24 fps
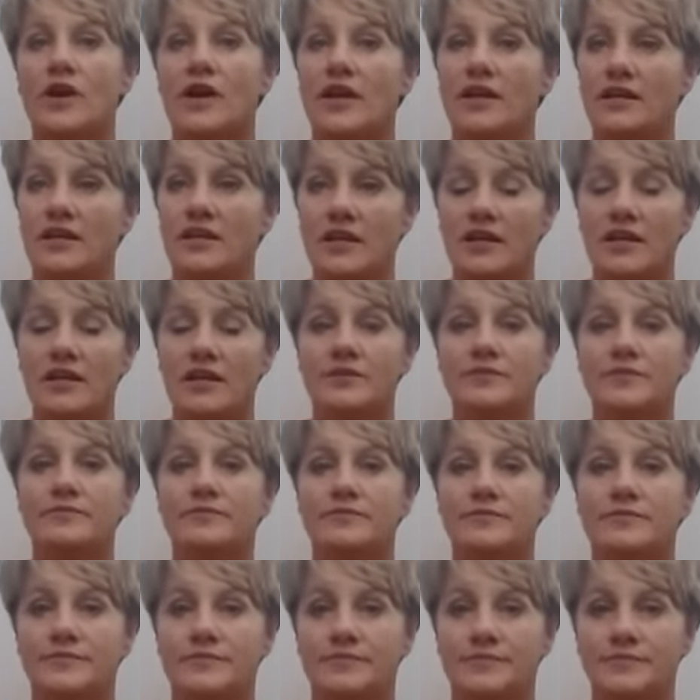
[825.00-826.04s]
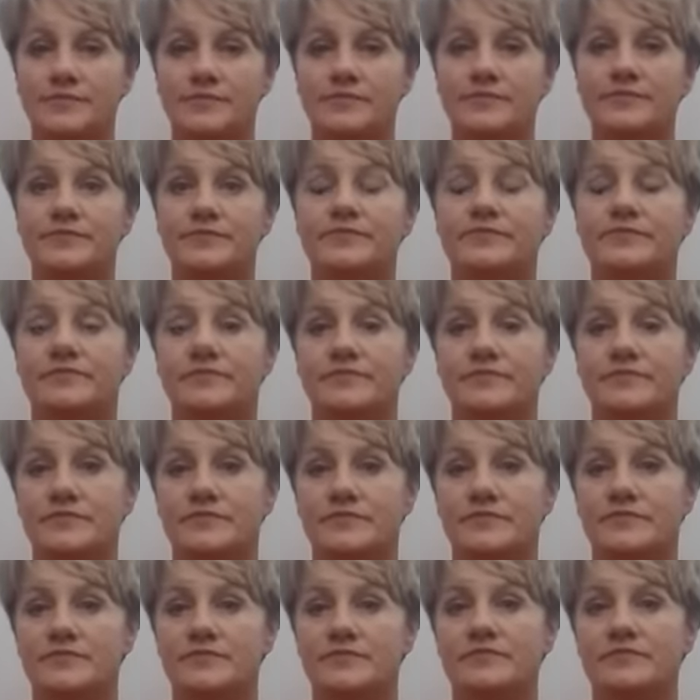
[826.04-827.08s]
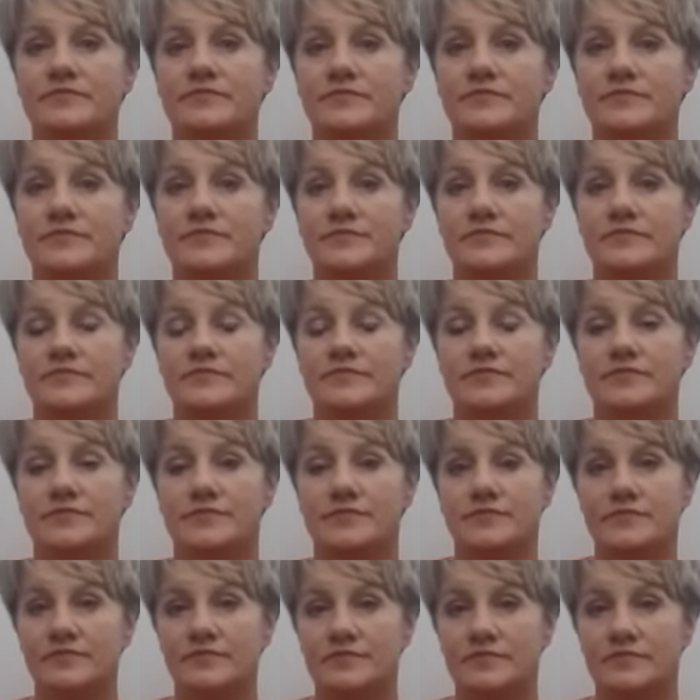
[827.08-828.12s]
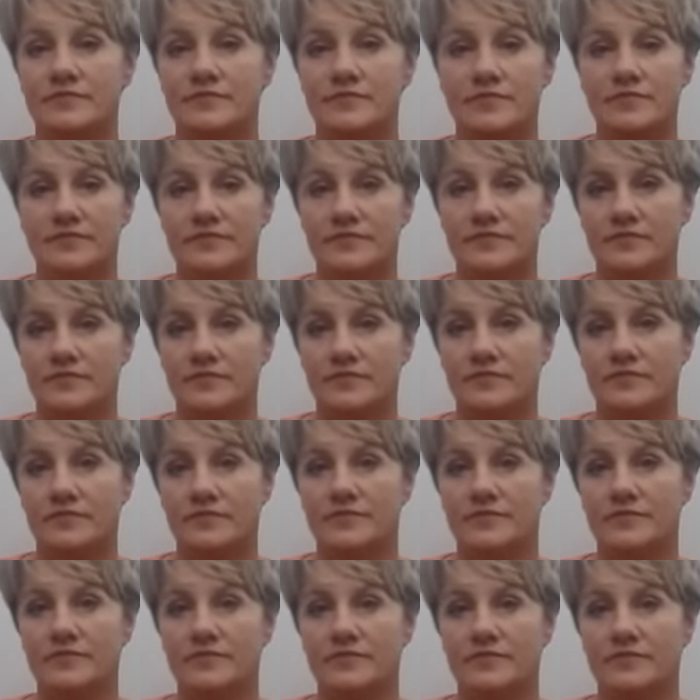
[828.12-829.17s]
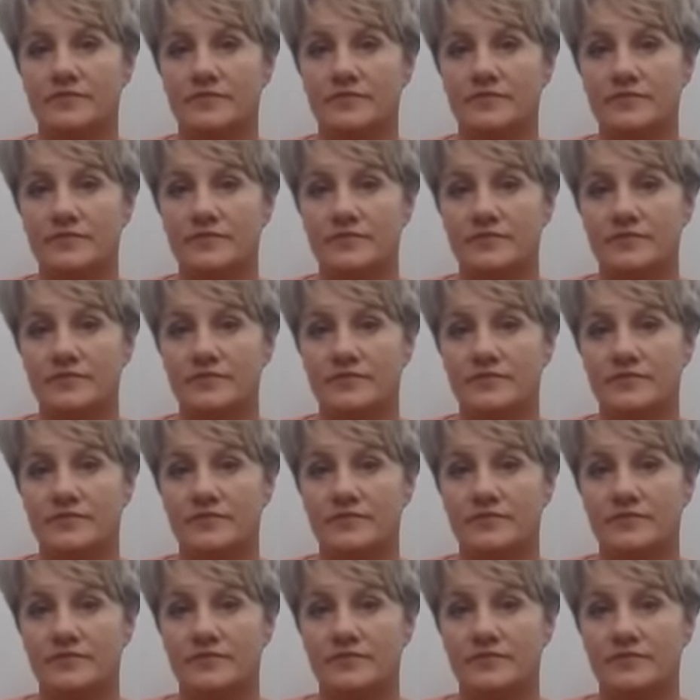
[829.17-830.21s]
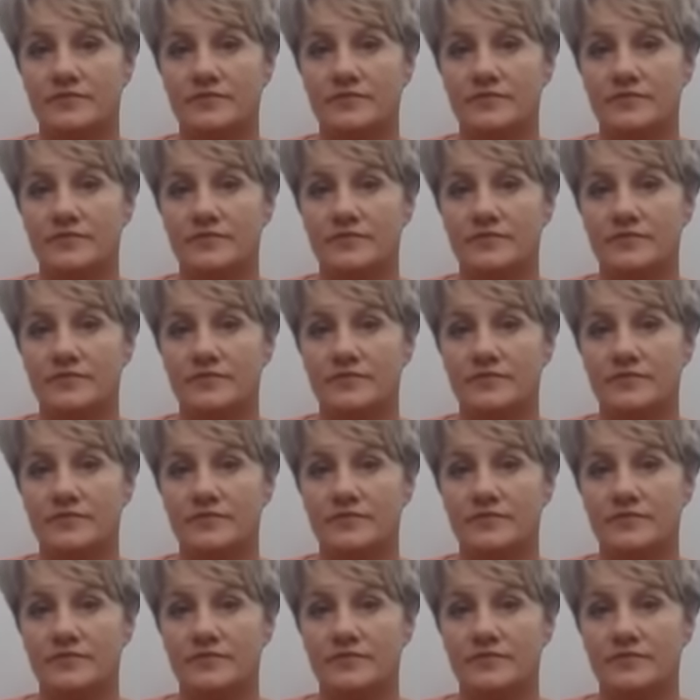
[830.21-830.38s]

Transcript: (silent)